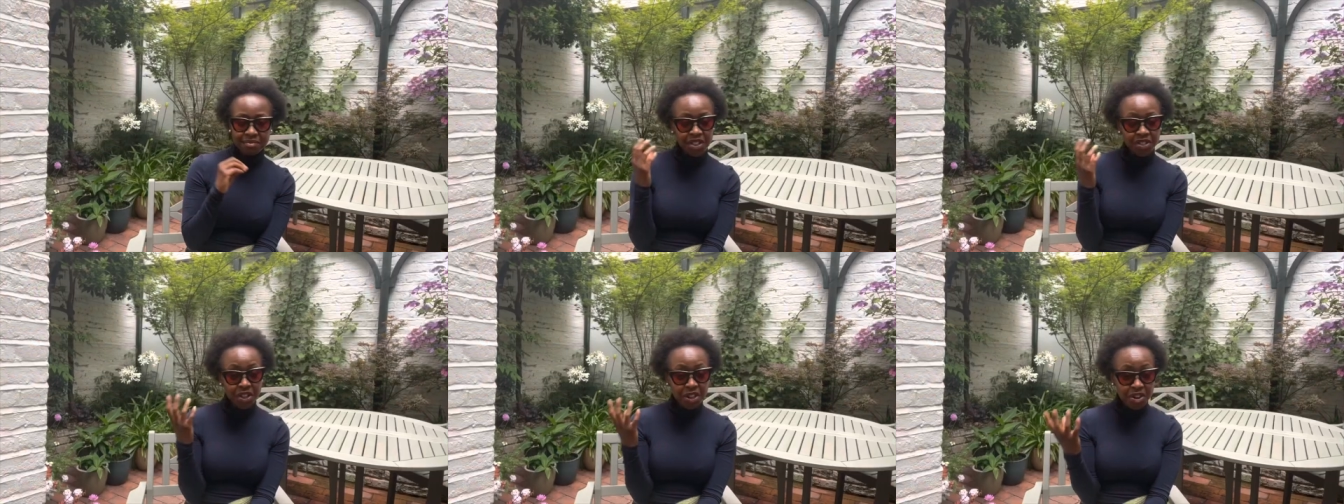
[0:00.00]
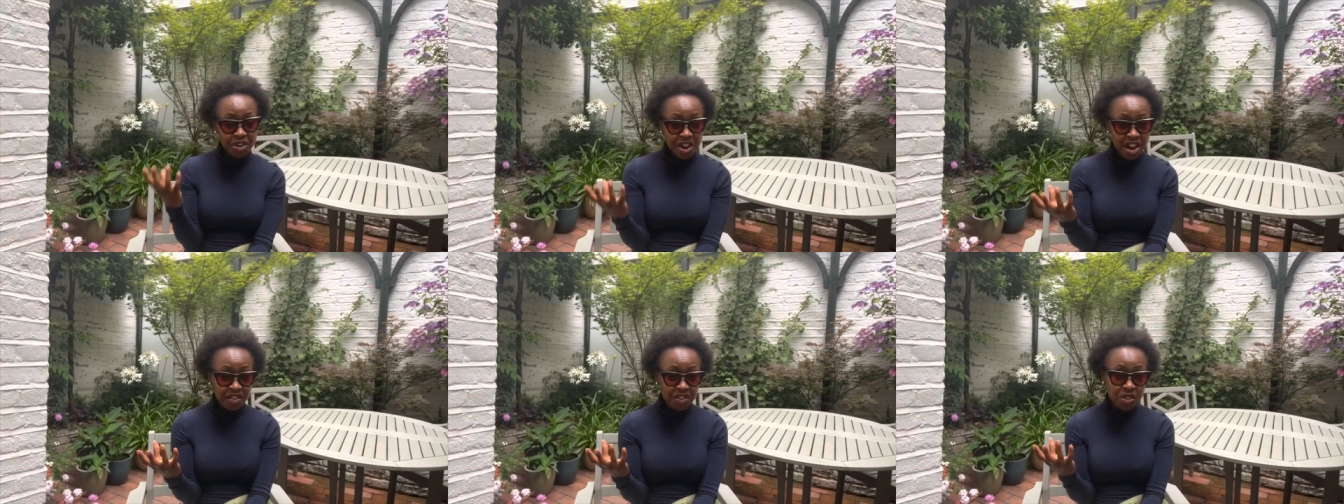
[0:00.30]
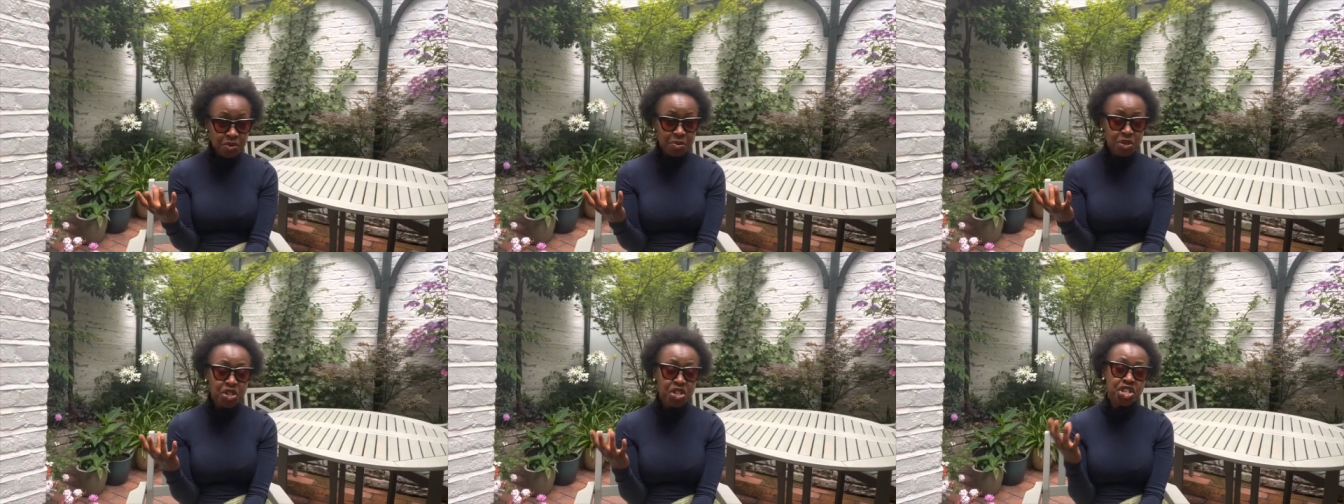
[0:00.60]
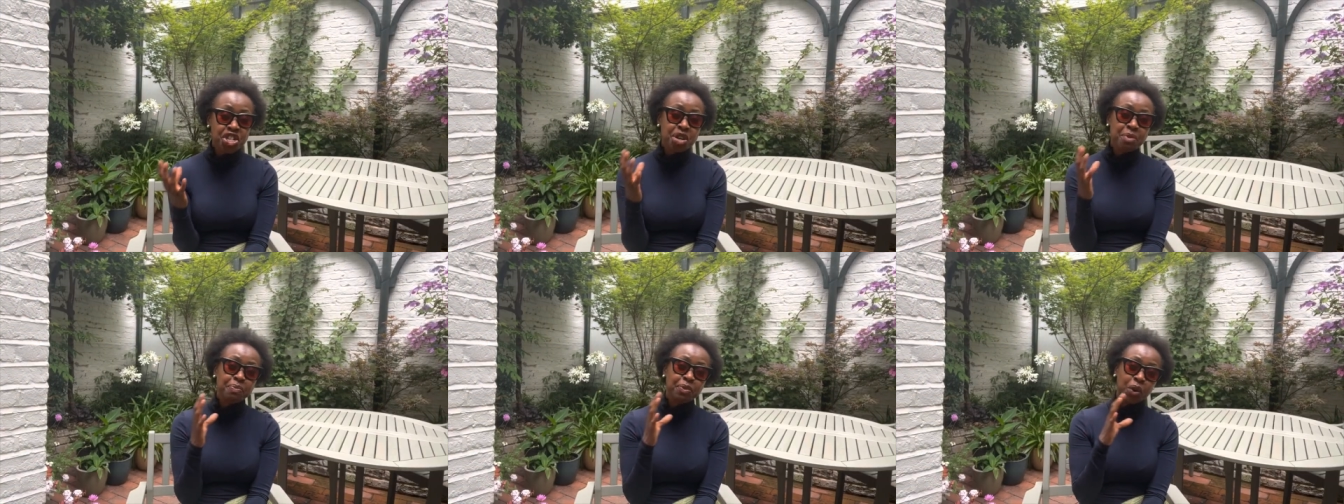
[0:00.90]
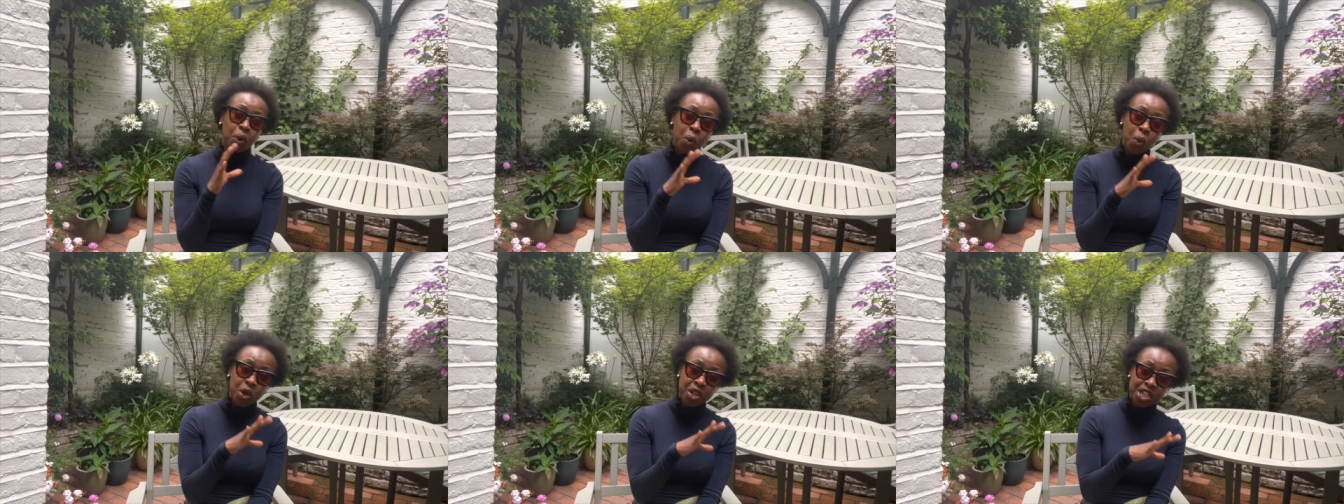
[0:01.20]
The craftsmanship, the
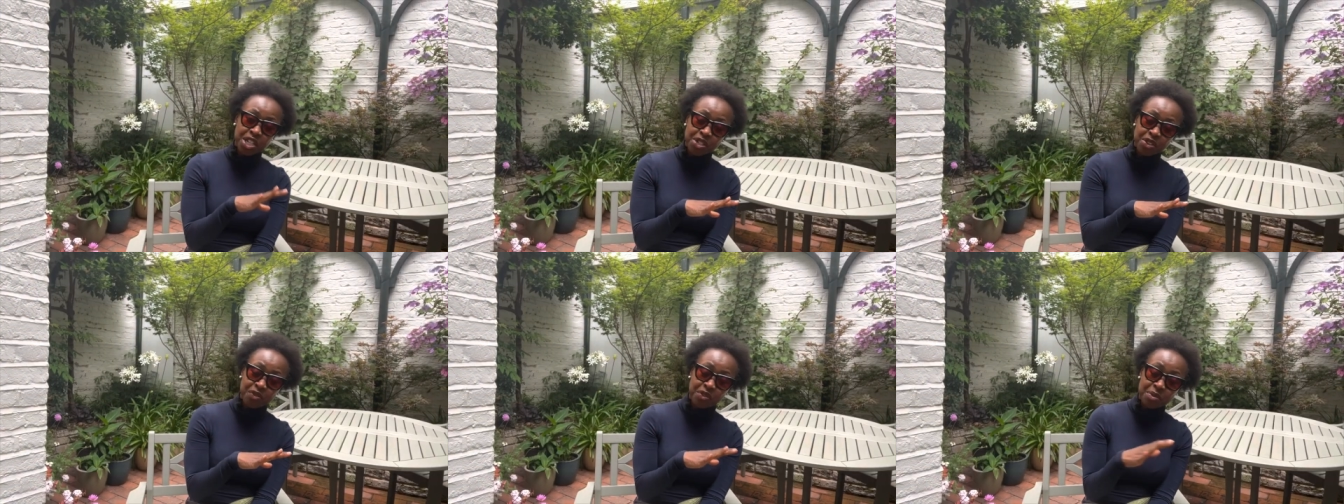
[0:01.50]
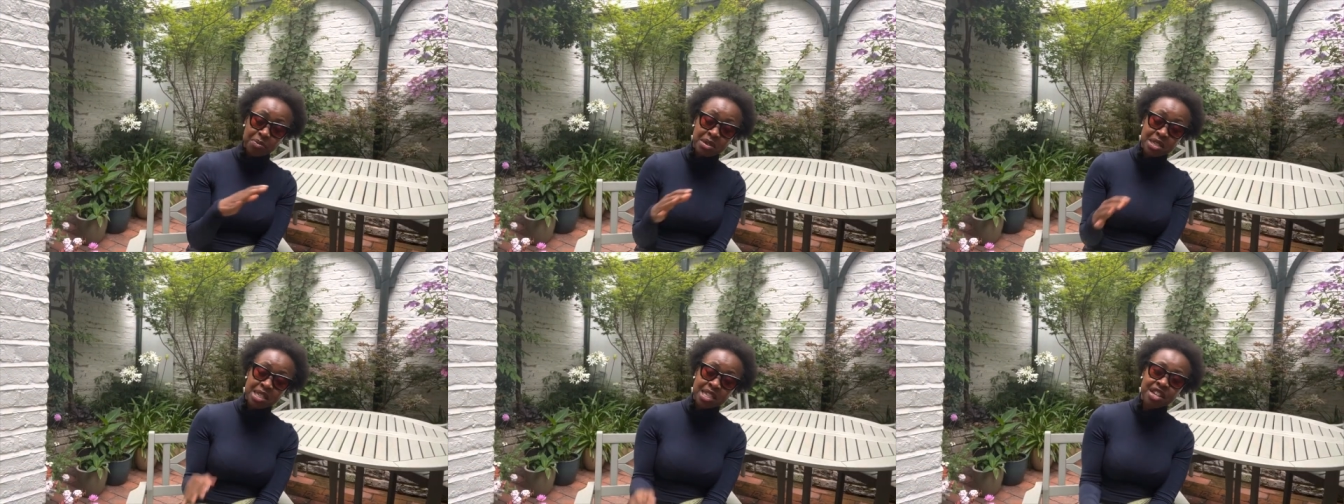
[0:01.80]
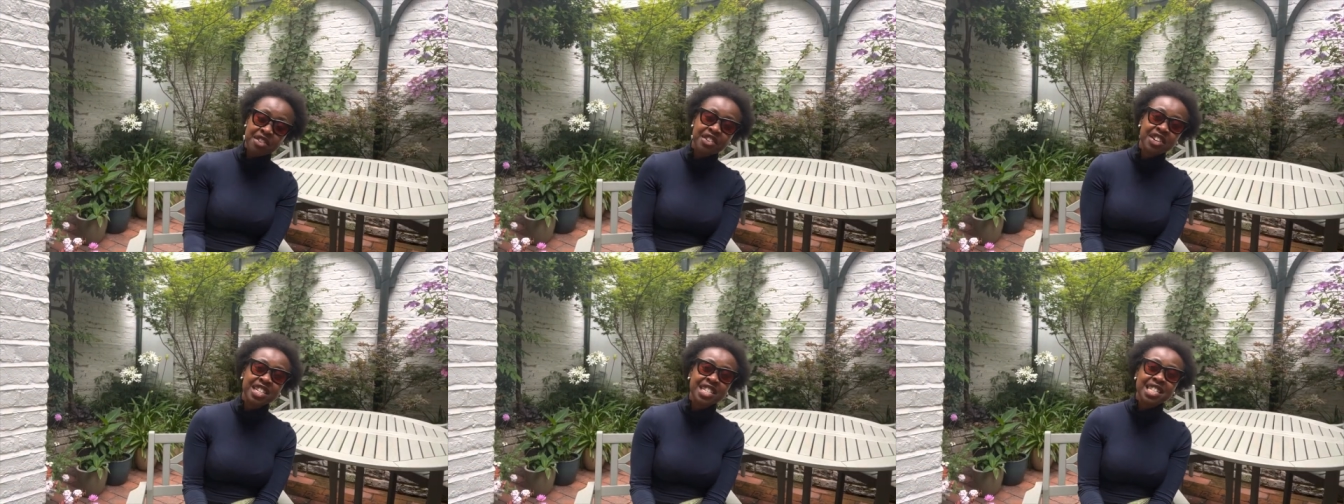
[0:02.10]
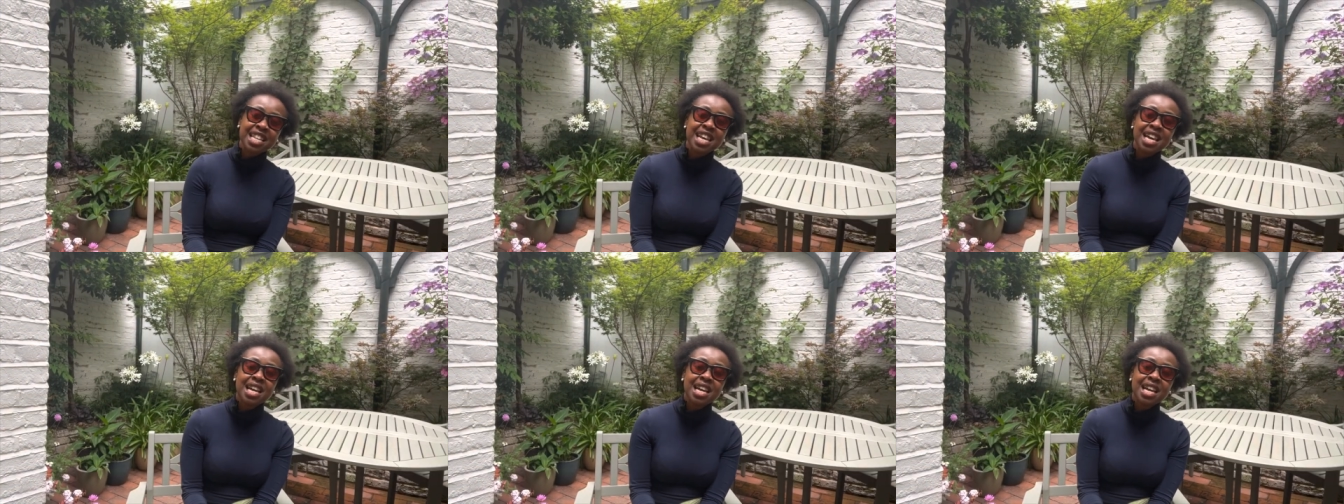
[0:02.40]
quality of the materials.